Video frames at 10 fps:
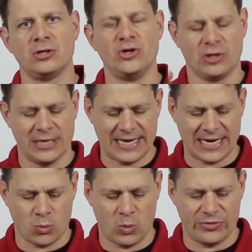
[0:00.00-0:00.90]
to
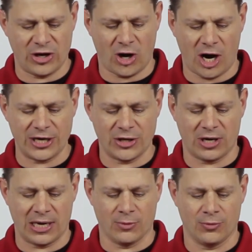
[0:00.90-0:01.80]
connect with their audio
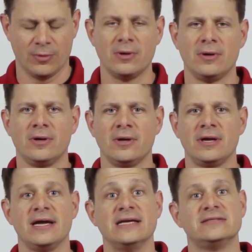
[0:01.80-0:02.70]
cable
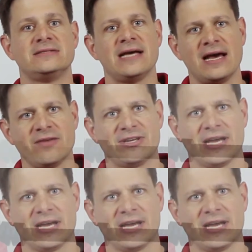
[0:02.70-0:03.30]
instead of a